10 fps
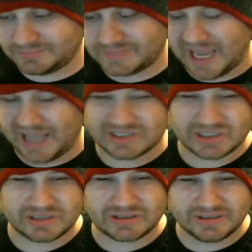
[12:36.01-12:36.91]
as
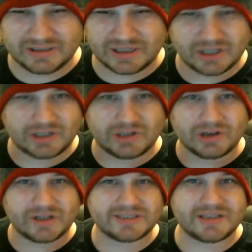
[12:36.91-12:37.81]

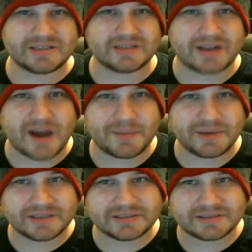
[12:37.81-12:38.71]
good as it does in the
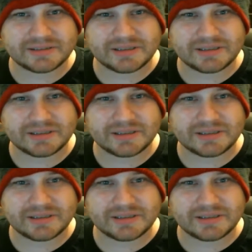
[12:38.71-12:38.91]
comics,